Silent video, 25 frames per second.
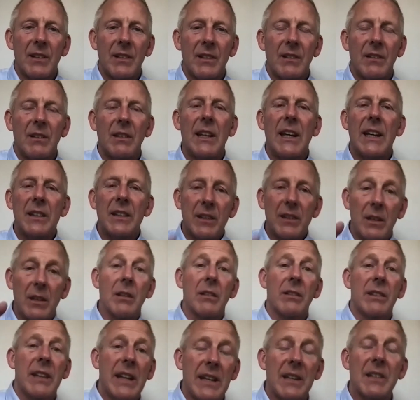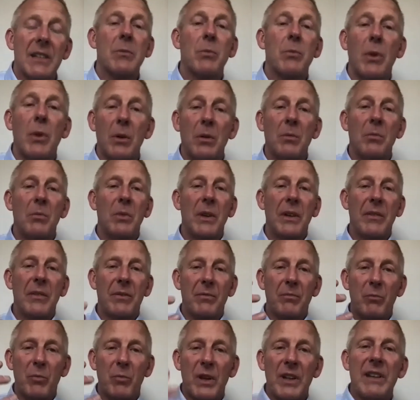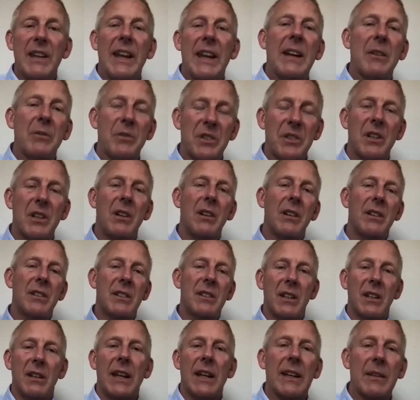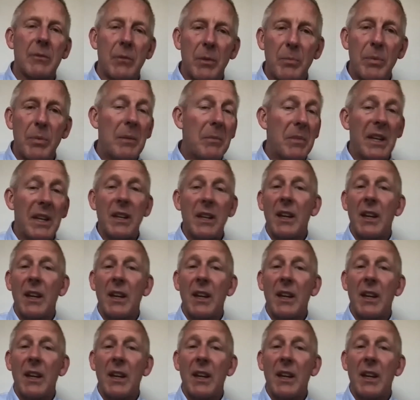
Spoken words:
That's what we're now starting to land with people.